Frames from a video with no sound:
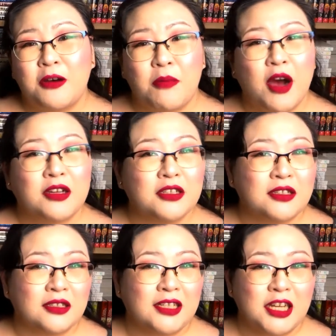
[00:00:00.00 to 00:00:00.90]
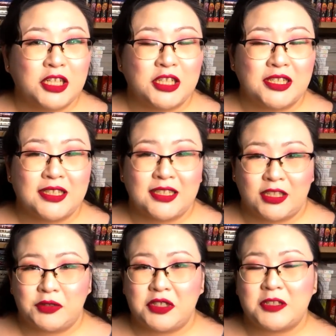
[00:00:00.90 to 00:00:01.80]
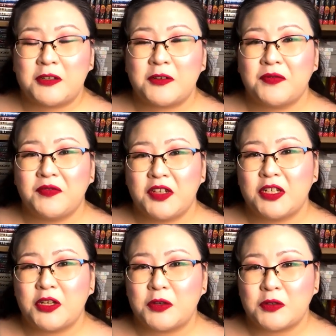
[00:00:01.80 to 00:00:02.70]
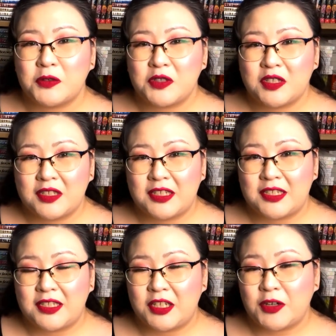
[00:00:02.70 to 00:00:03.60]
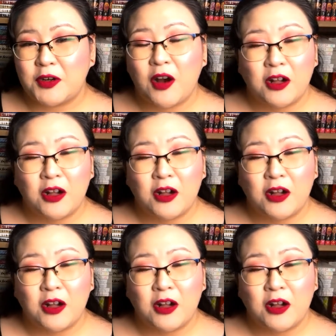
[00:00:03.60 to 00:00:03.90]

manga collection series of videos this year.